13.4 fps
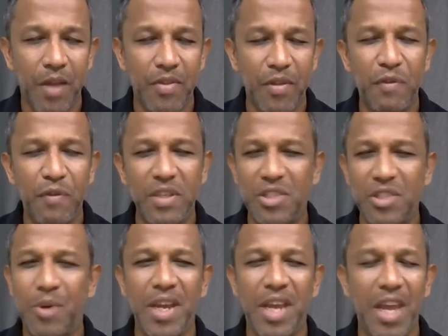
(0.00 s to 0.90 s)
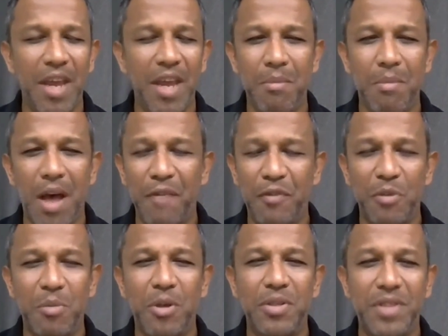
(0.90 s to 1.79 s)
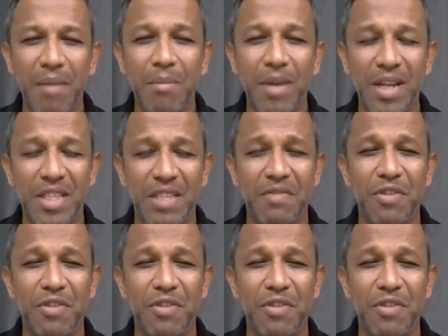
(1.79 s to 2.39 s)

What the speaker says: the first try came after about 10 minutes,